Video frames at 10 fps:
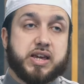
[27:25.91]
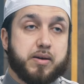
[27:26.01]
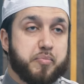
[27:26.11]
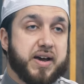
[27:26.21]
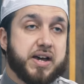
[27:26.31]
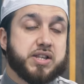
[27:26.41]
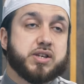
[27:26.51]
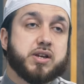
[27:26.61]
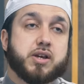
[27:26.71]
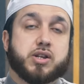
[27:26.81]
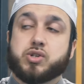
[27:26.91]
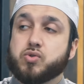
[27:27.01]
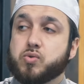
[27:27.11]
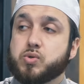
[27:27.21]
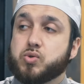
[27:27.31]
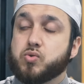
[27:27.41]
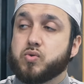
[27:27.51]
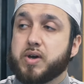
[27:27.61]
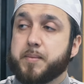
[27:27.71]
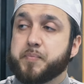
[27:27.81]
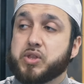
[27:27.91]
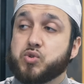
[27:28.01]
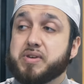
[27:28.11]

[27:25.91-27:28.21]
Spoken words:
impact to